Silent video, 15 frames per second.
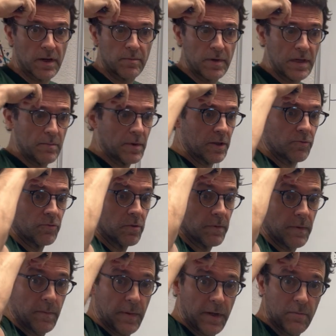are minima, 2
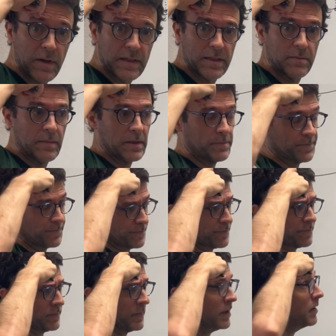of them are maxima.
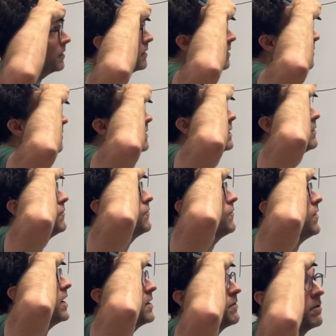The
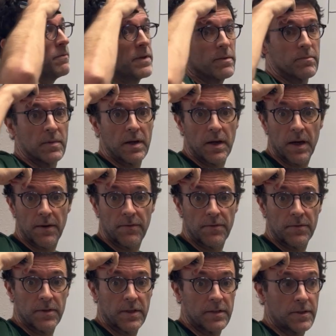5 of them have
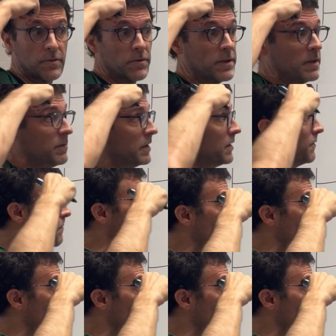a zero derivative.